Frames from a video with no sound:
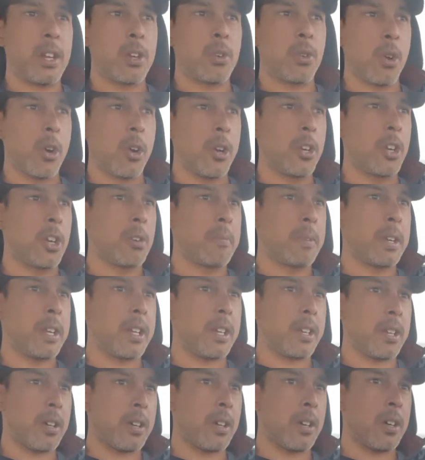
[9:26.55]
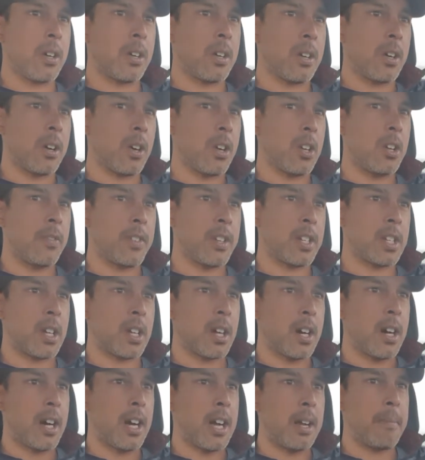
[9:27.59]
grown on me over
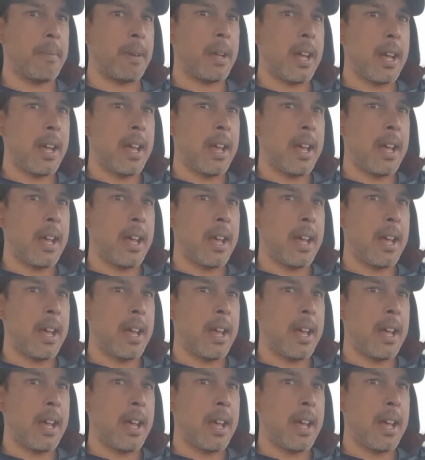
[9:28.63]
time.